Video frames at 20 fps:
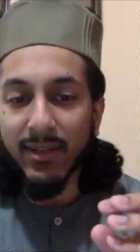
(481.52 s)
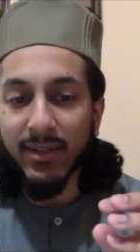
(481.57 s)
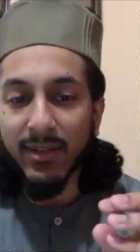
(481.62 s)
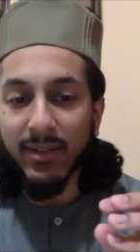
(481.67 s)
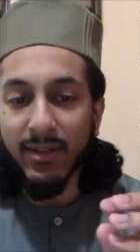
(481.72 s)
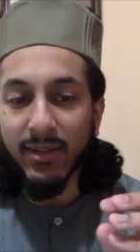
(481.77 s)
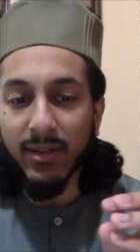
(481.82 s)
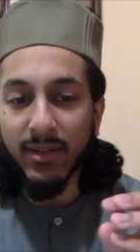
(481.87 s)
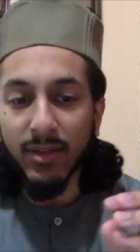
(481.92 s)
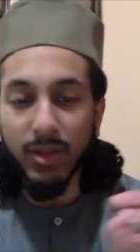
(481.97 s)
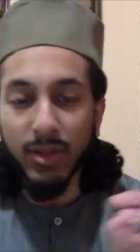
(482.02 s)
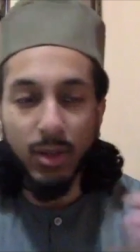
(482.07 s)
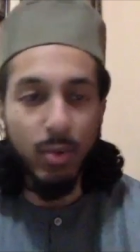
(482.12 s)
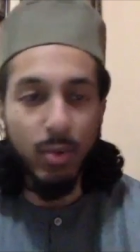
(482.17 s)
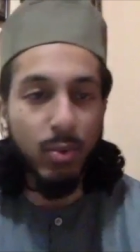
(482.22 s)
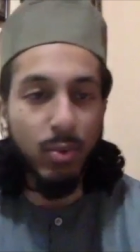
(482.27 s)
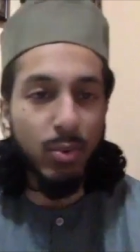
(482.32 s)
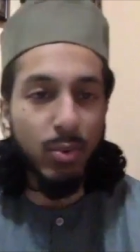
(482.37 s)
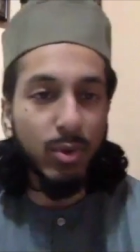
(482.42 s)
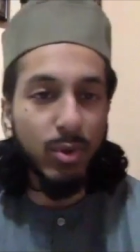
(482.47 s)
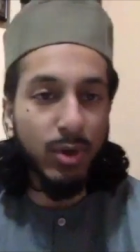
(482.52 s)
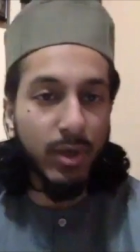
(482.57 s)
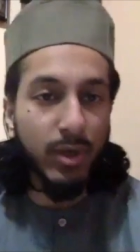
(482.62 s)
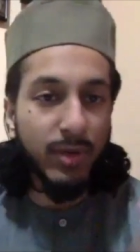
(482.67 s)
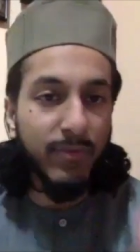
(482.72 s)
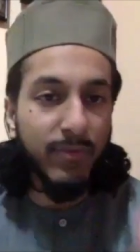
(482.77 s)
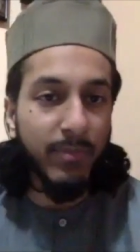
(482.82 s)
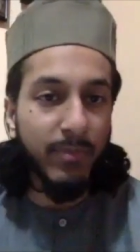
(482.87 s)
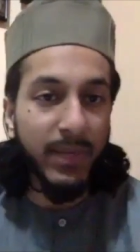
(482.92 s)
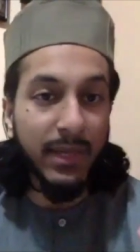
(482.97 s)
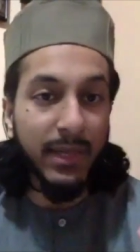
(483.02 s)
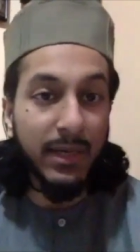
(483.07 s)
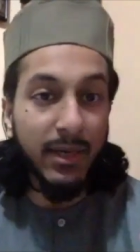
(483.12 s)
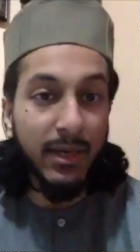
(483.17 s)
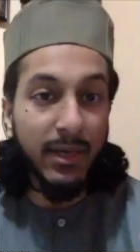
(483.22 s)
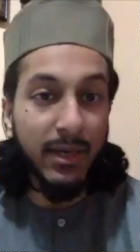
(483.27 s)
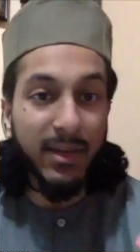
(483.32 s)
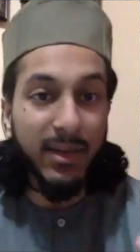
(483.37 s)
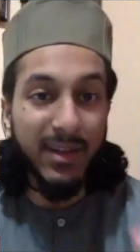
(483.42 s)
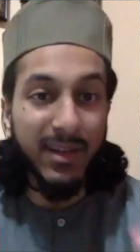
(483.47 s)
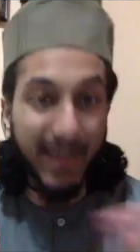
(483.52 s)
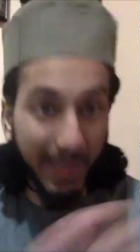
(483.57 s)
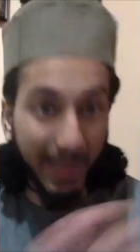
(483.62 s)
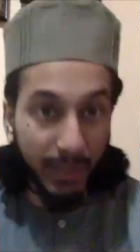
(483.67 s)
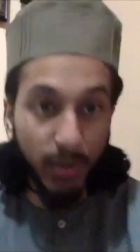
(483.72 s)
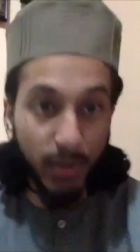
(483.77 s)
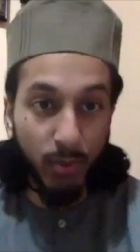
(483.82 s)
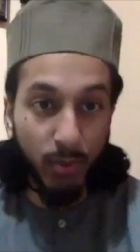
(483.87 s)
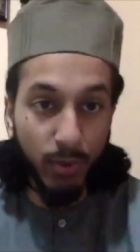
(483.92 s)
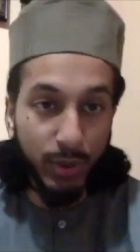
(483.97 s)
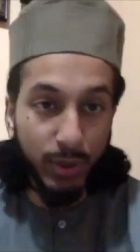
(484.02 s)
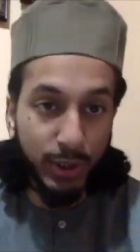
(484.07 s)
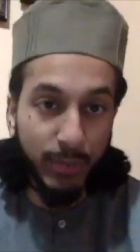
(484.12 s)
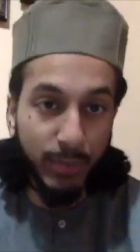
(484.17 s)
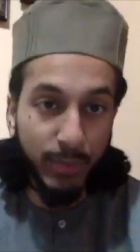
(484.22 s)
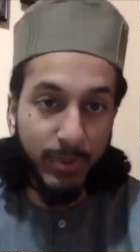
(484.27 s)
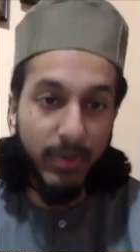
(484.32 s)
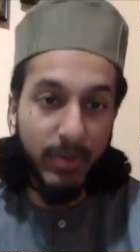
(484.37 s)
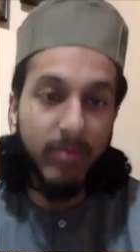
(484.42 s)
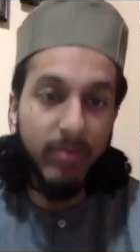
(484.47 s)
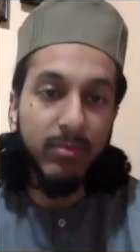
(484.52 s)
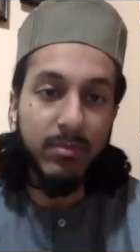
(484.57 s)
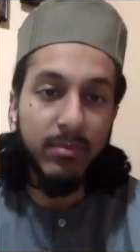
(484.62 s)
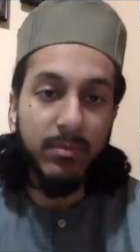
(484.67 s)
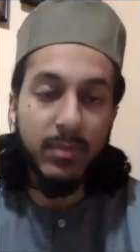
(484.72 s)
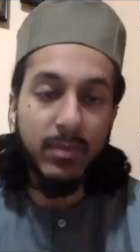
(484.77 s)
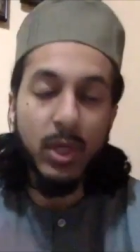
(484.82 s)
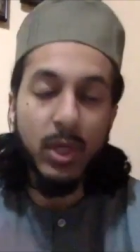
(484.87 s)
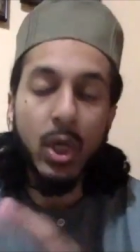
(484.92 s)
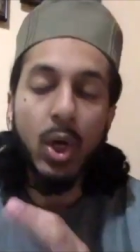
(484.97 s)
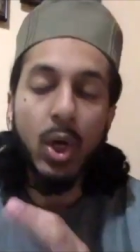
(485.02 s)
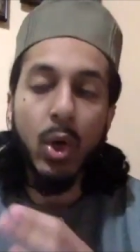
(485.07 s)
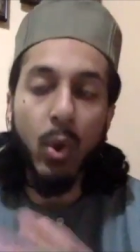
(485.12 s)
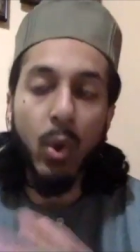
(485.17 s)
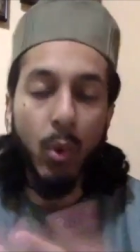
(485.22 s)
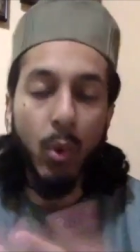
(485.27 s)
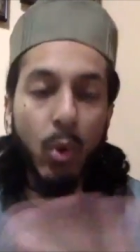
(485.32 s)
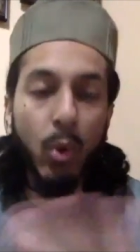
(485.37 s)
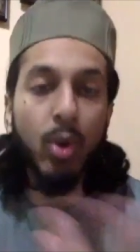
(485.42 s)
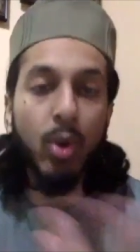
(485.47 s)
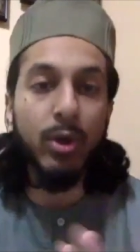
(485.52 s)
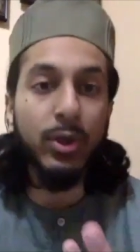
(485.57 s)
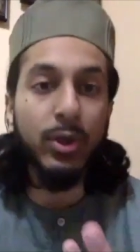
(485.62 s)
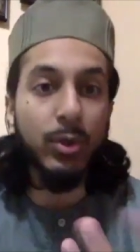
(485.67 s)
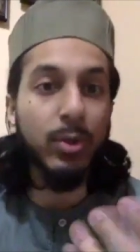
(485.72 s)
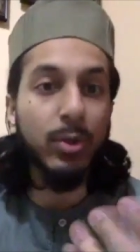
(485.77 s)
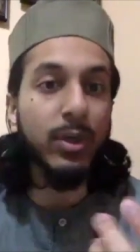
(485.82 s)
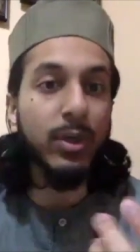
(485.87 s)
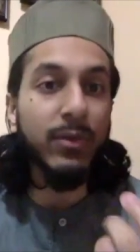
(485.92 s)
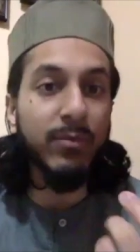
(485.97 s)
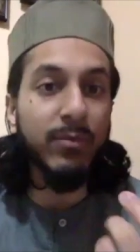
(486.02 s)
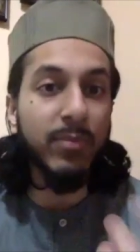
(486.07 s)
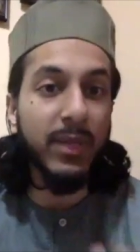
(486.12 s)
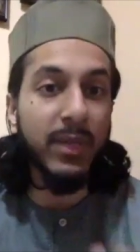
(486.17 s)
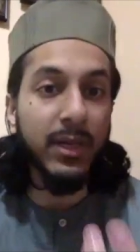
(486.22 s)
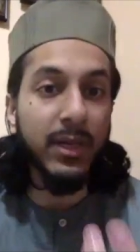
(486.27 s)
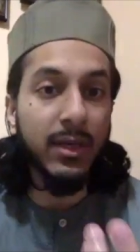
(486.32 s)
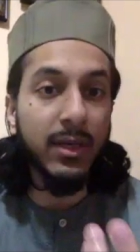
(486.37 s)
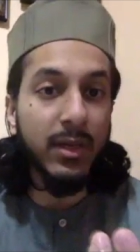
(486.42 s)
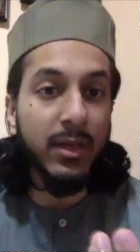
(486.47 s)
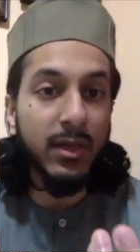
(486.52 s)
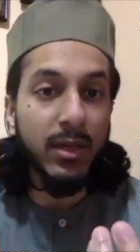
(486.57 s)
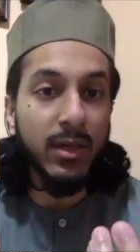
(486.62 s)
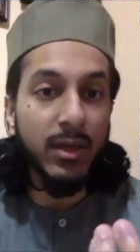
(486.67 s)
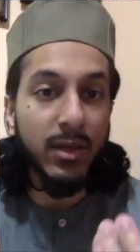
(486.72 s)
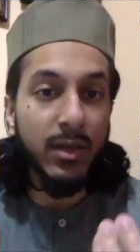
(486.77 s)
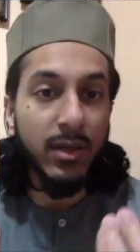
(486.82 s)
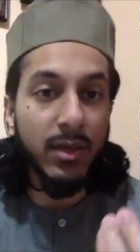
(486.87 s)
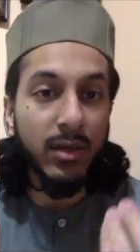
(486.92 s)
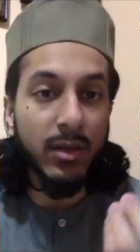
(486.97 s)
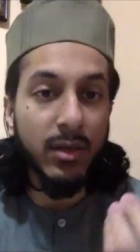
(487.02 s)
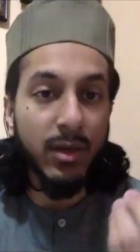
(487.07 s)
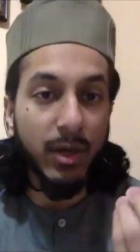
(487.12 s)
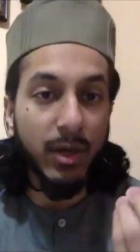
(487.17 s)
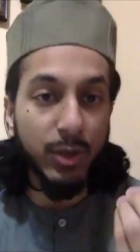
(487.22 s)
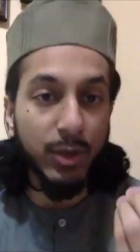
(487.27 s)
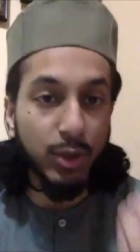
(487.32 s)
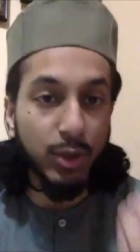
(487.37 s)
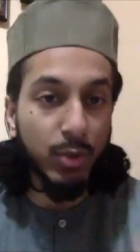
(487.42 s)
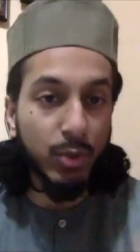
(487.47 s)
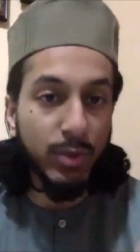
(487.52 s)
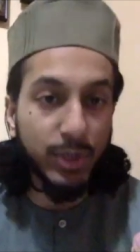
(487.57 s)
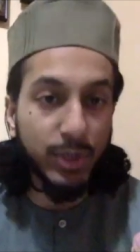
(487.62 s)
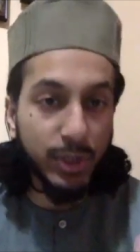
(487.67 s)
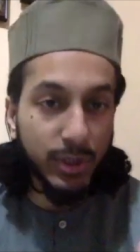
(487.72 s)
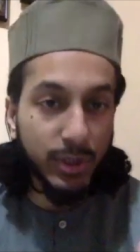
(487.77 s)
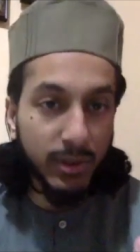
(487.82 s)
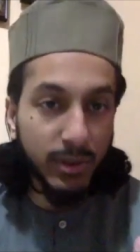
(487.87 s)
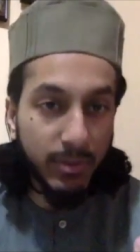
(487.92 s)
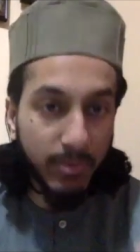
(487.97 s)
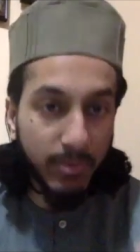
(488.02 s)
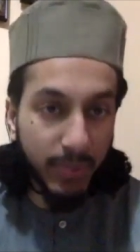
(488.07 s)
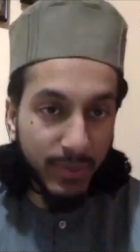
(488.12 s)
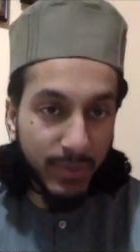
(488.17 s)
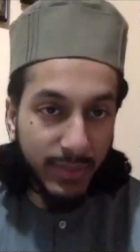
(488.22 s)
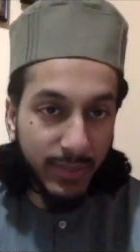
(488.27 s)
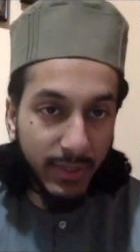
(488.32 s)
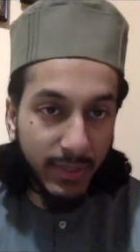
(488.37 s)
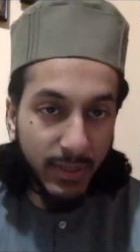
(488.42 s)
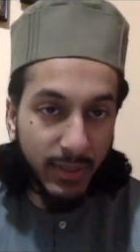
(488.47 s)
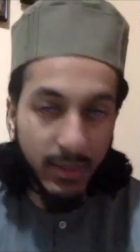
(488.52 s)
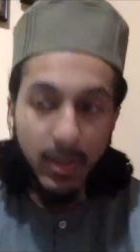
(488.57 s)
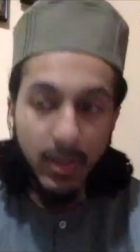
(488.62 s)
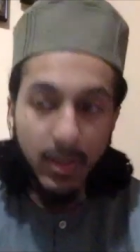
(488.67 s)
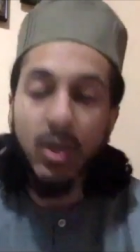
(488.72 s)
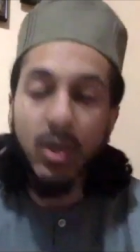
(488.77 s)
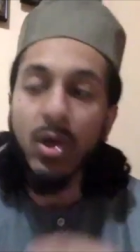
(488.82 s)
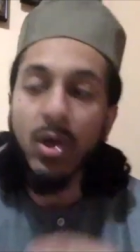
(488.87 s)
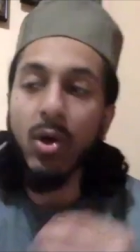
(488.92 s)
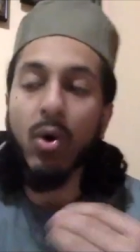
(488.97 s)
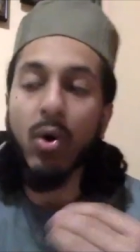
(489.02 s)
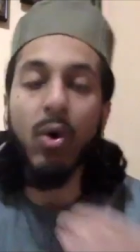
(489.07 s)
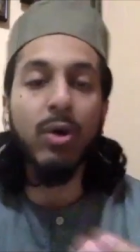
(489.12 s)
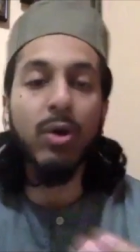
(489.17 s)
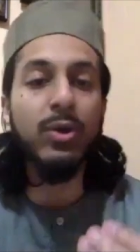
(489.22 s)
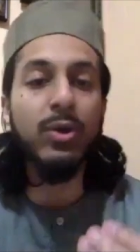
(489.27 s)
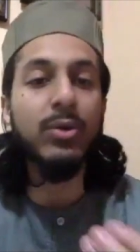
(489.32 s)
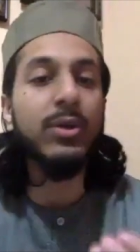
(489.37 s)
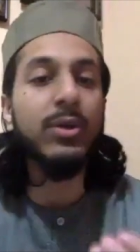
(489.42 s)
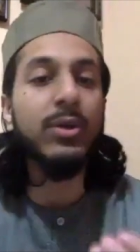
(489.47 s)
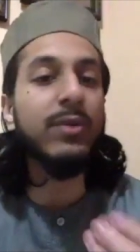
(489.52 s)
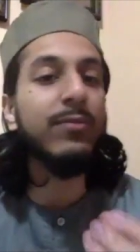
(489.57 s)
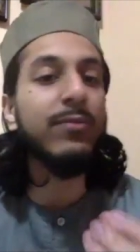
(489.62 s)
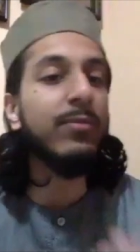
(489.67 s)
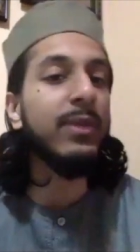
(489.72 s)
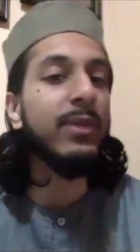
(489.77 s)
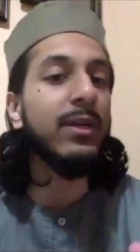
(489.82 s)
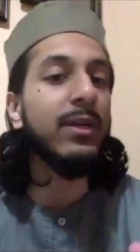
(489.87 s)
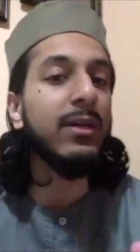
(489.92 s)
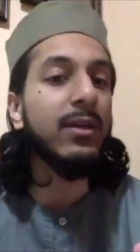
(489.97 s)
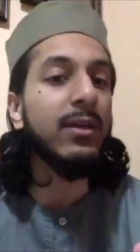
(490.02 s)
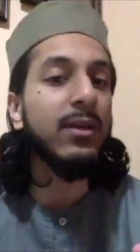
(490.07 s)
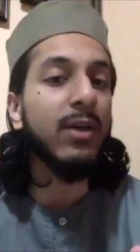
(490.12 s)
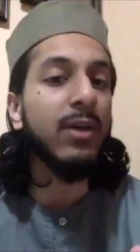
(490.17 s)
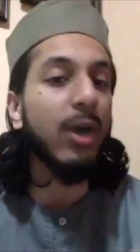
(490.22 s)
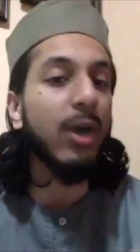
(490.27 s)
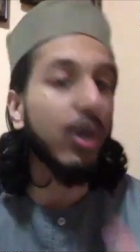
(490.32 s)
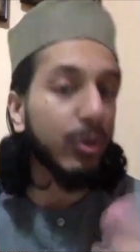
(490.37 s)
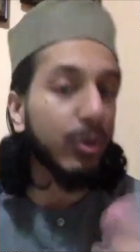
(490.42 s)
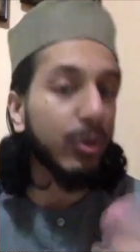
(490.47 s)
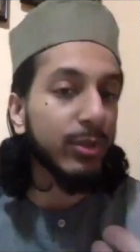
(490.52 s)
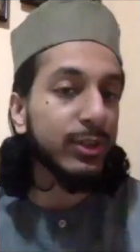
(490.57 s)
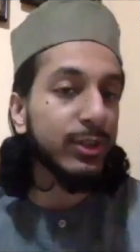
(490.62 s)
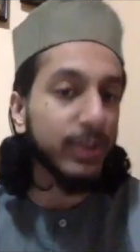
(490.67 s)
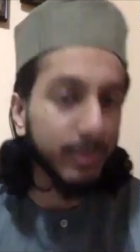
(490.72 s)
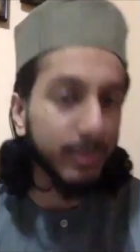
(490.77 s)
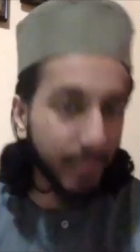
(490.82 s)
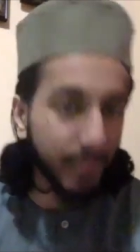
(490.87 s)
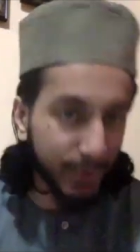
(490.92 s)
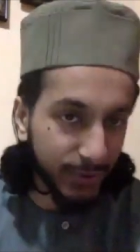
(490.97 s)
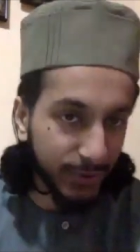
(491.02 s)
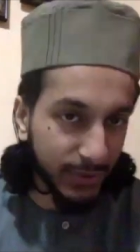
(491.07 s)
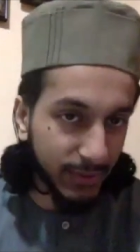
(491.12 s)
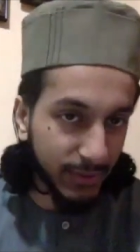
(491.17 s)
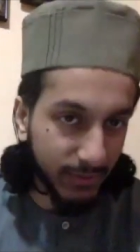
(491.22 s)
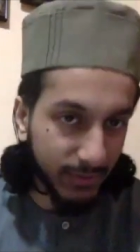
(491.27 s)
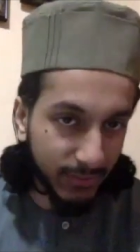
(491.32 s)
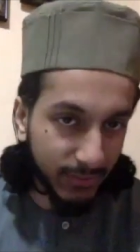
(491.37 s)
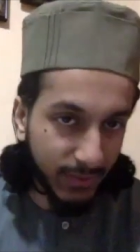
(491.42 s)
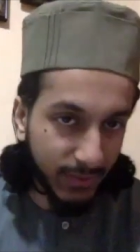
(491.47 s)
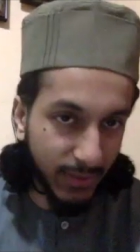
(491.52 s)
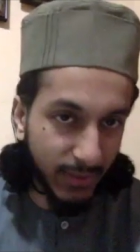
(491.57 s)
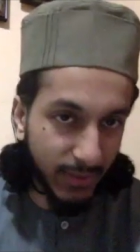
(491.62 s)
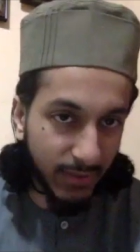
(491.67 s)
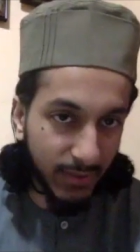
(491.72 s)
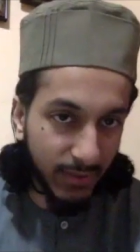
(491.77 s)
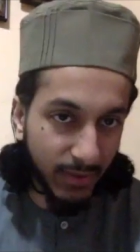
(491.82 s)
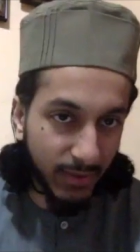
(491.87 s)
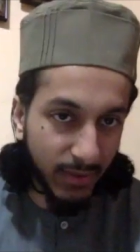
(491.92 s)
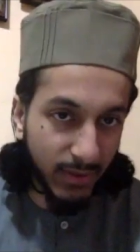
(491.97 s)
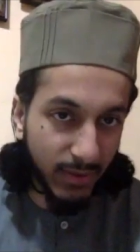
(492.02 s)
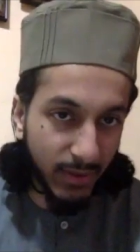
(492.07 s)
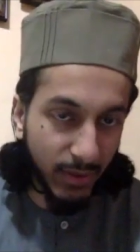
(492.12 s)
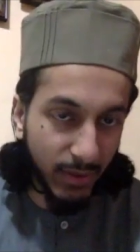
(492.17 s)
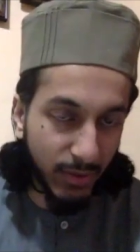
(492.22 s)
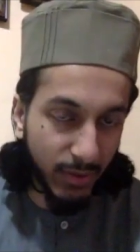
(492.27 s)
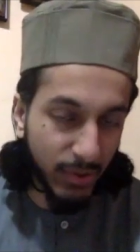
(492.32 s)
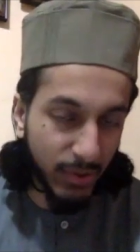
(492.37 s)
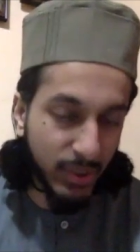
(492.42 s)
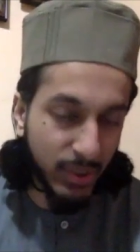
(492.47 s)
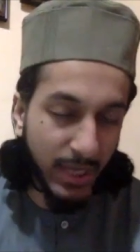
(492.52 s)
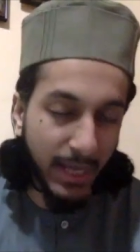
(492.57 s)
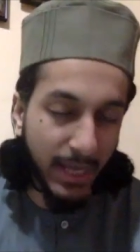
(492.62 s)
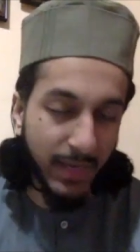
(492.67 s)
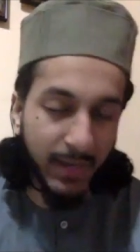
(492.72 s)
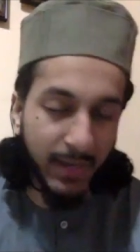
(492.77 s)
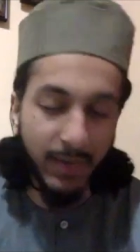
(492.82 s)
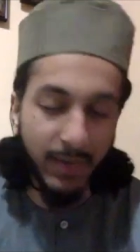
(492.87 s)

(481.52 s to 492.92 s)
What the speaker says: you could have been an idol worshiper, or you could have been a Jewish person, or you could have been a Christian person, right? And Christianity.